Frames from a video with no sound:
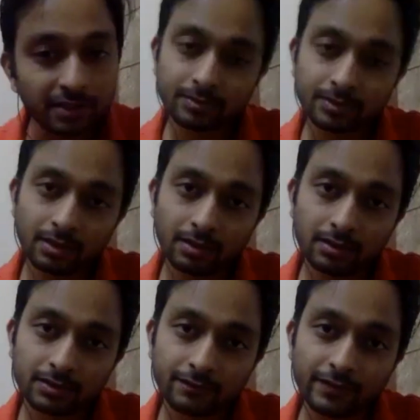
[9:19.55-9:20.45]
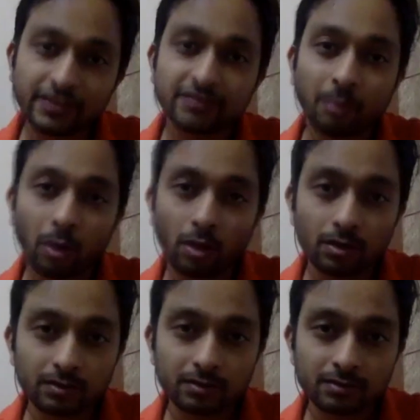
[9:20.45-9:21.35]
So it's a very
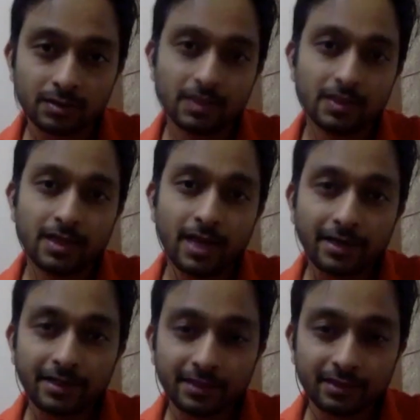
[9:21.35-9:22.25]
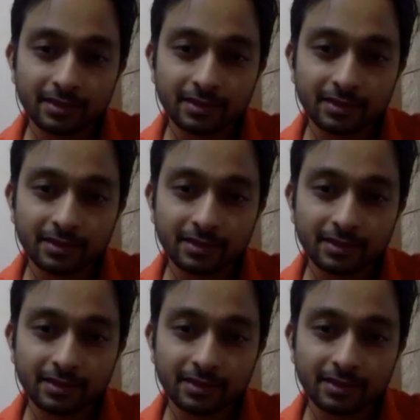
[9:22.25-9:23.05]
small entity that you're